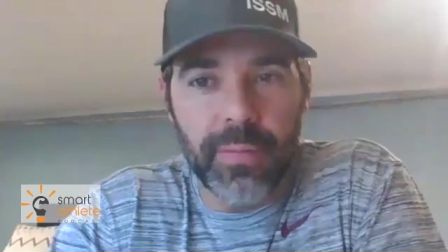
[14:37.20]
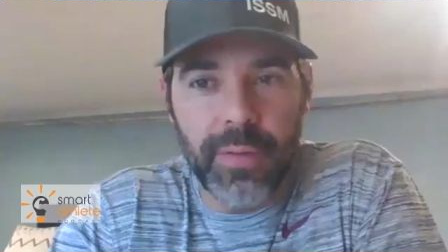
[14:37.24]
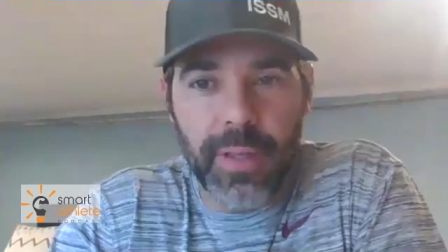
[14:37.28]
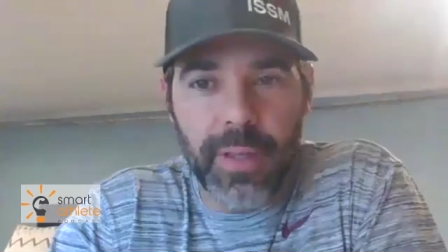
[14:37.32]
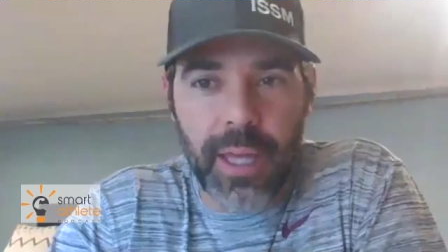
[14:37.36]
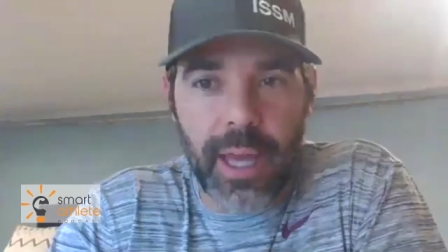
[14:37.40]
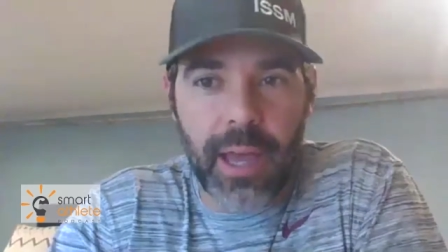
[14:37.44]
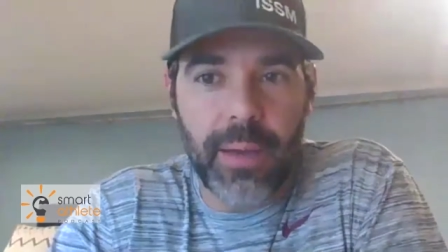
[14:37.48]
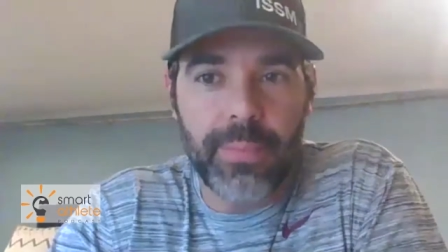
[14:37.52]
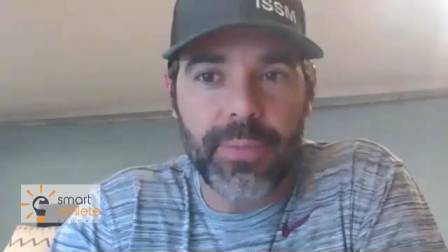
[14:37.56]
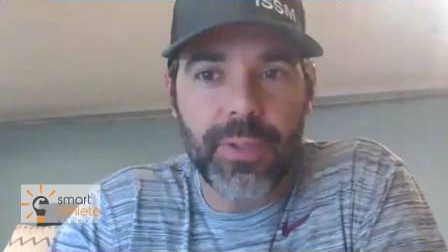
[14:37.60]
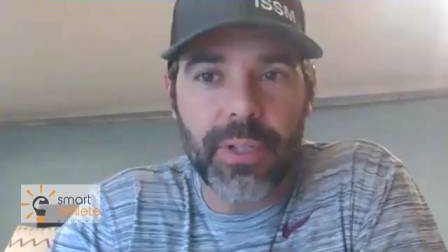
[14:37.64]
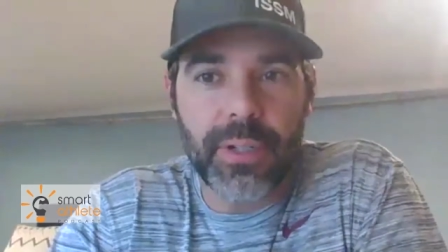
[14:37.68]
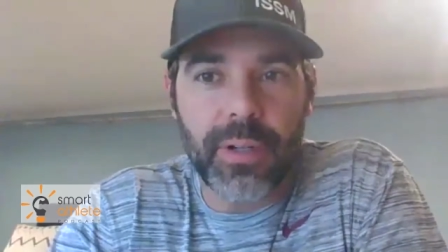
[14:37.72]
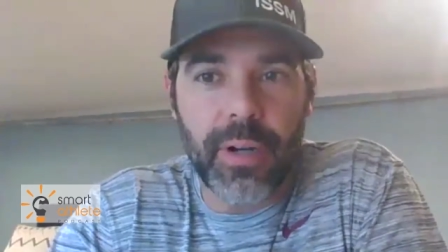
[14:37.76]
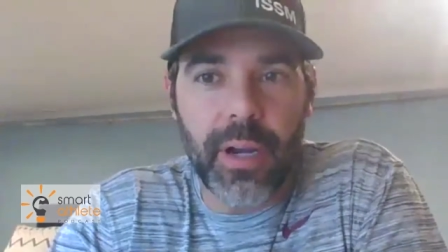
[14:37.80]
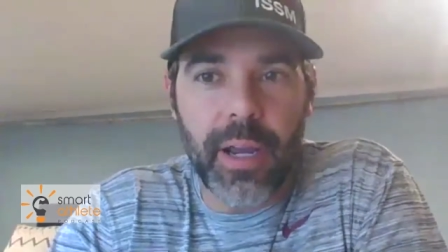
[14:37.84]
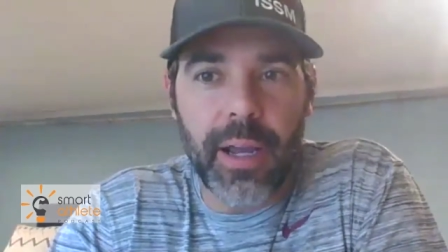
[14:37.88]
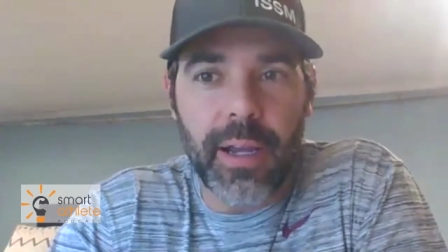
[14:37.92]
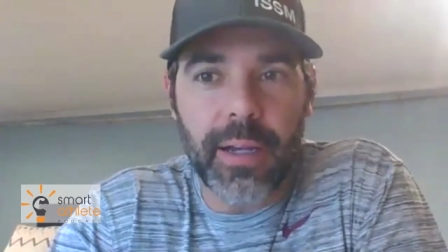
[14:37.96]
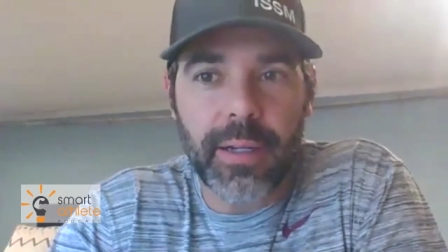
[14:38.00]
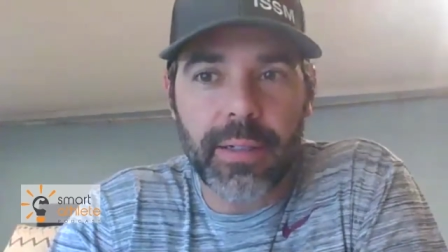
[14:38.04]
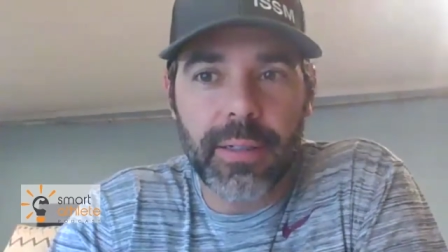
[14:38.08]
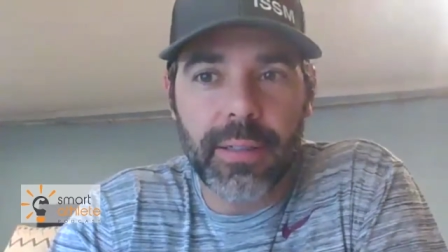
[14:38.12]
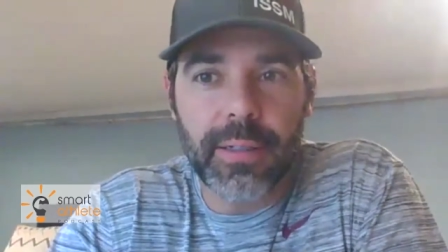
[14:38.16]
of the
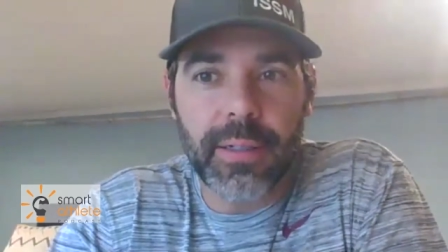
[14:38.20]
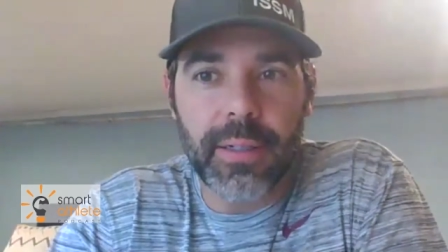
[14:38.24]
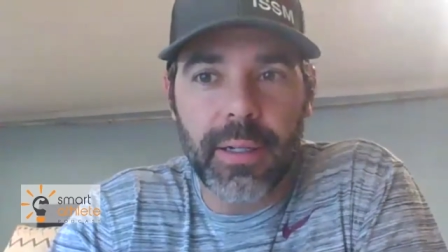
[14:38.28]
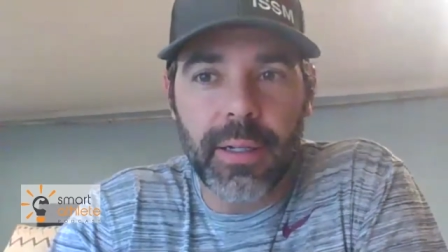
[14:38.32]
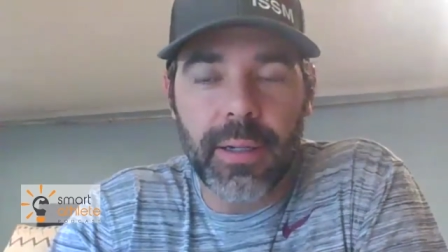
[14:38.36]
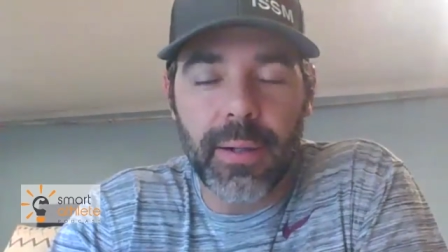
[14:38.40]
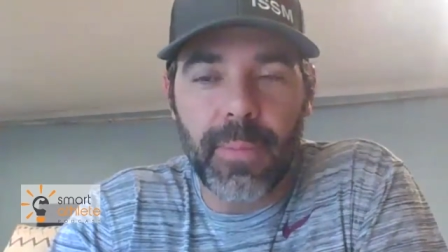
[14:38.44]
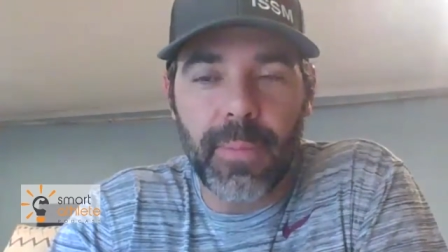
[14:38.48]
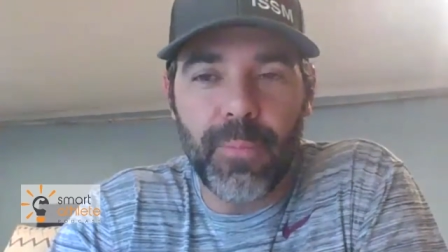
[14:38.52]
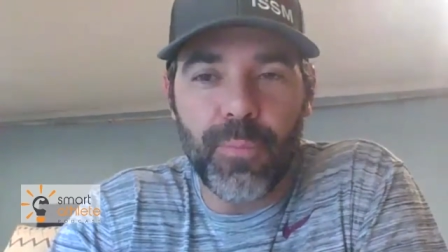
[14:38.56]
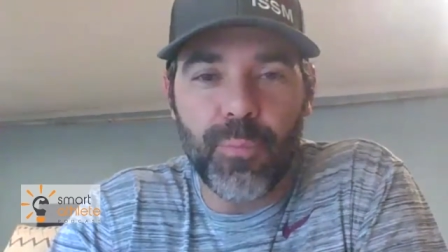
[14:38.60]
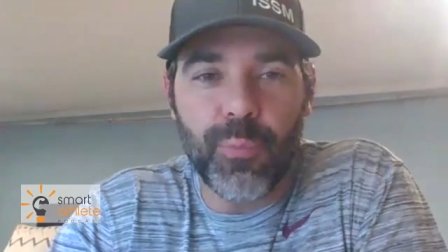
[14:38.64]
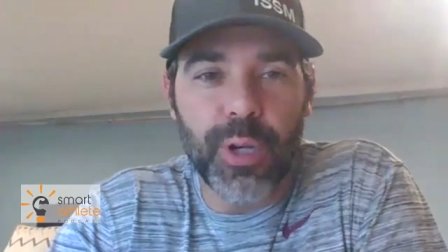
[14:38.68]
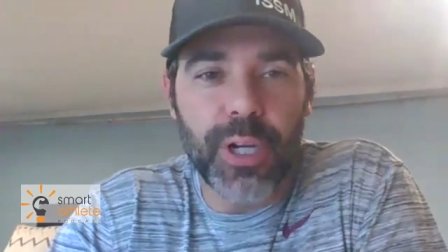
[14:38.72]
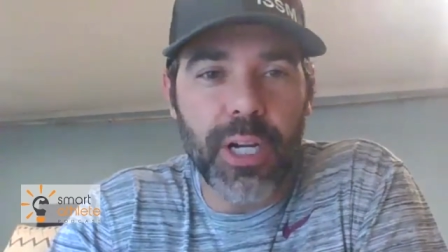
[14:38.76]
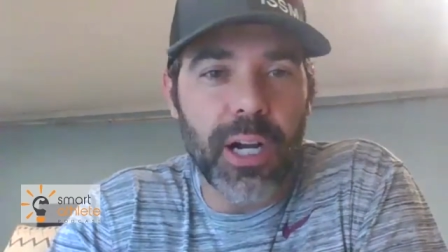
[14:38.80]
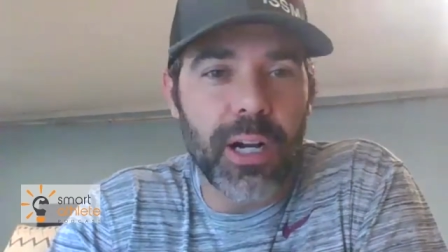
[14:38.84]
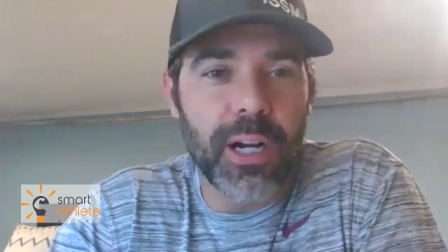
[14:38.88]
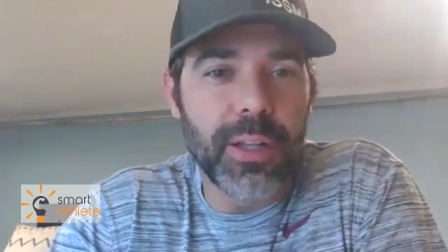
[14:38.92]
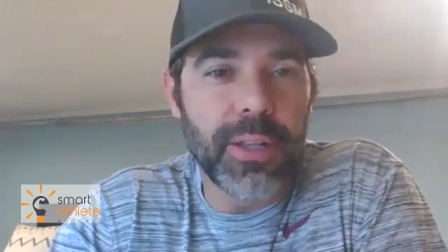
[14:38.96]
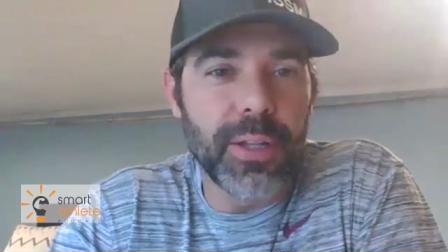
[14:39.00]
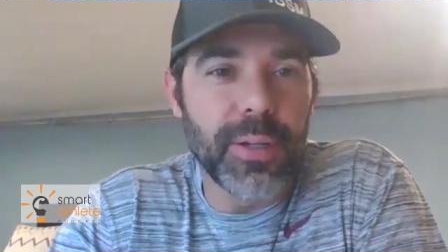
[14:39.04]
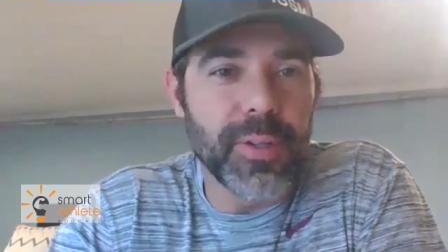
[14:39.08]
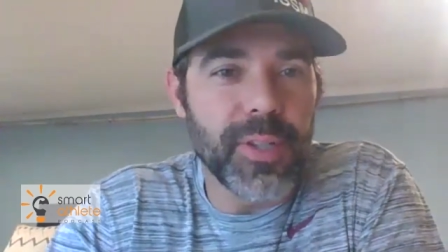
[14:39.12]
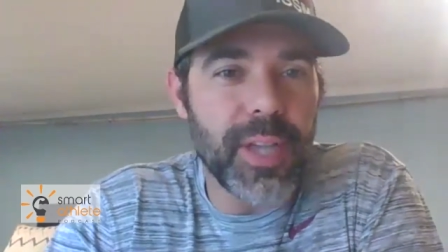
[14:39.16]
abstract. Um, right. Um, we
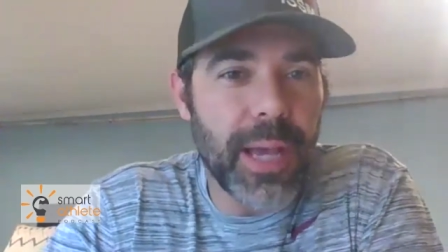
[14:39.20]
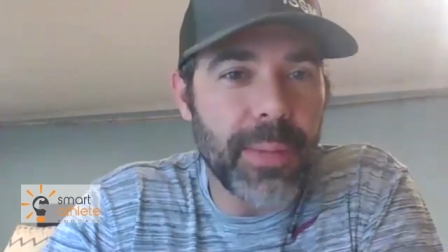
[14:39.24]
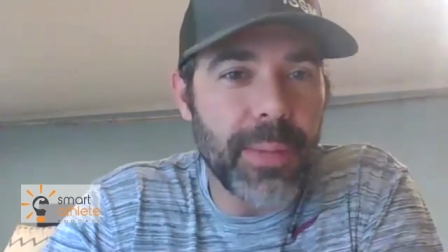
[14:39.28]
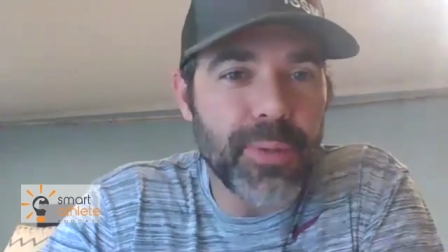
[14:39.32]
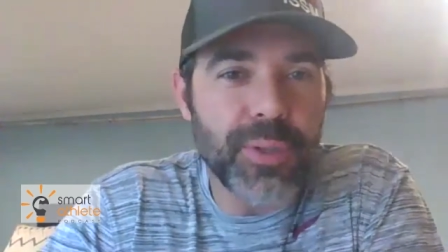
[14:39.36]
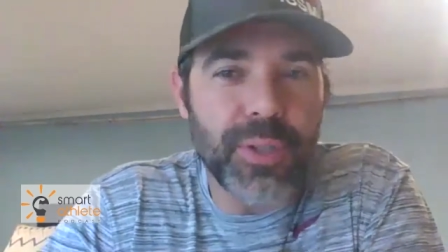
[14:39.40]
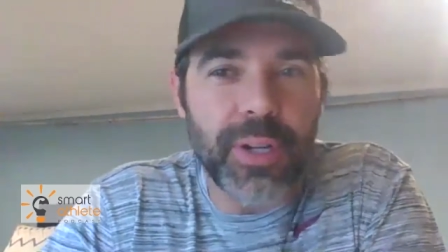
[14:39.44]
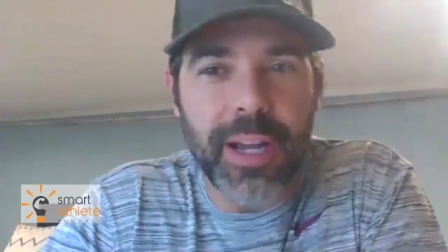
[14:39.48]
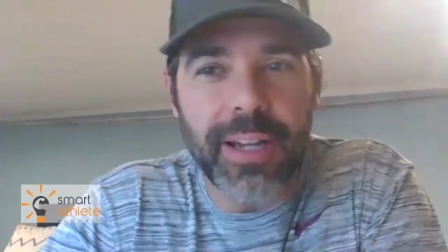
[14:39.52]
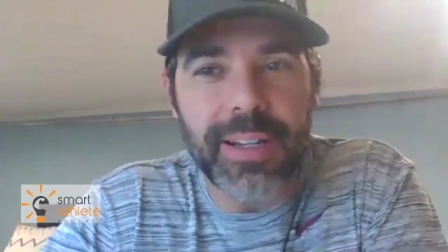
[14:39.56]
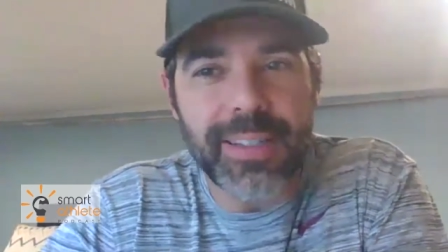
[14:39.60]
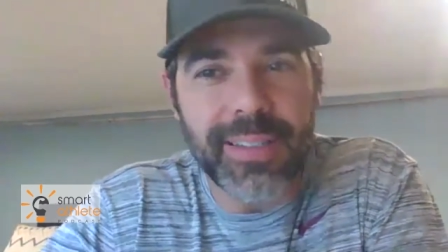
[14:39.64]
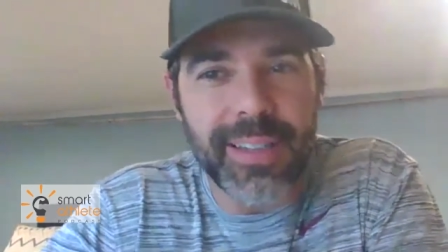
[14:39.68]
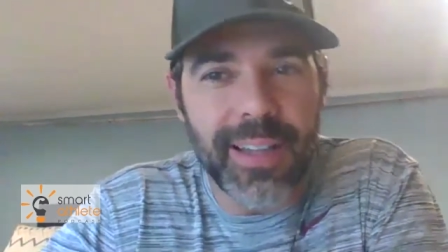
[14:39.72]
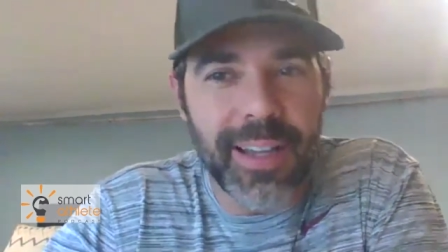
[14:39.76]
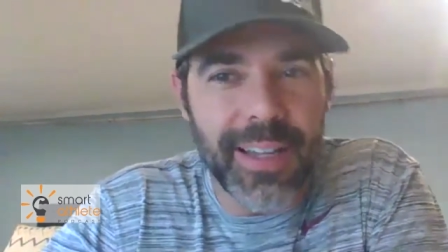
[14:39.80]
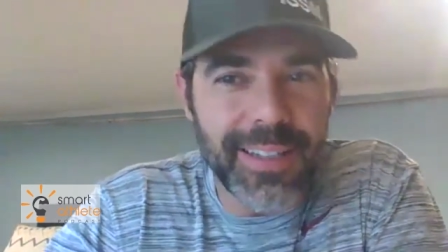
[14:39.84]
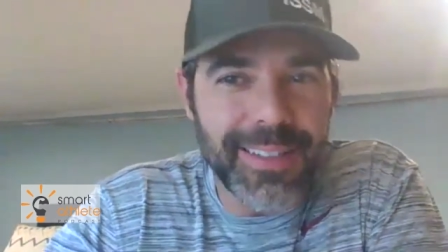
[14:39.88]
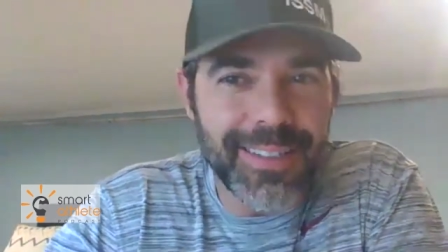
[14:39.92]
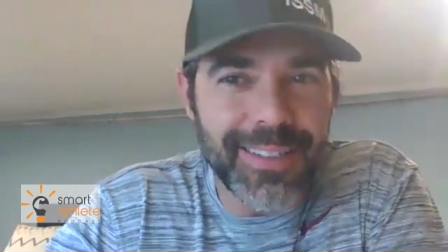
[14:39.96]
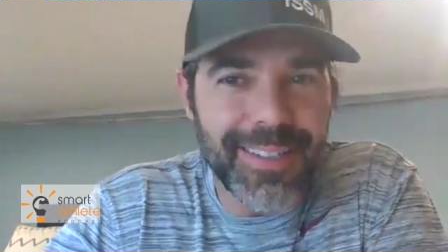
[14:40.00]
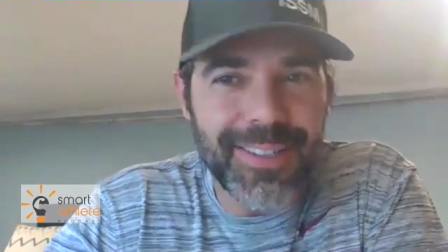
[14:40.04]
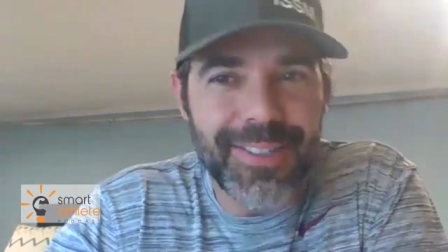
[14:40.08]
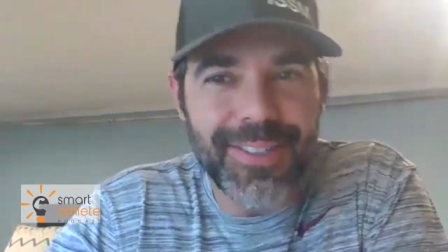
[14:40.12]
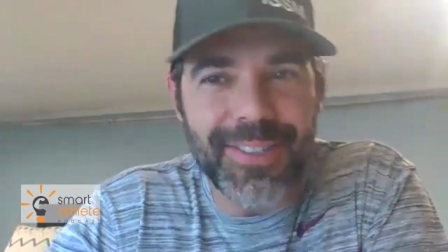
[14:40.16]
call those abstract
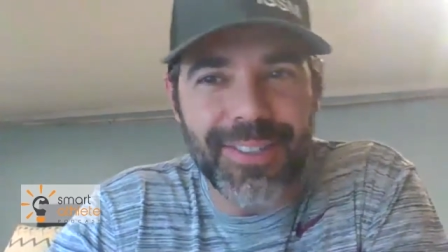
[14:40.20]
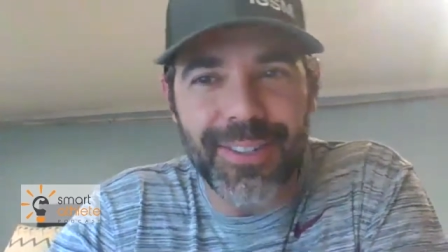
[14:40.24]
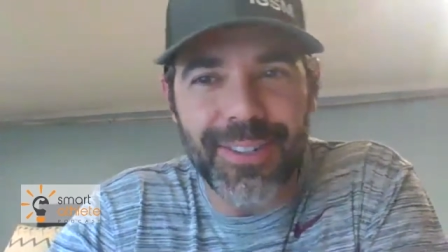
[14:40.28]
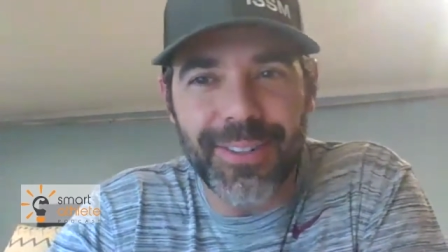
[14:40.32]
scientists.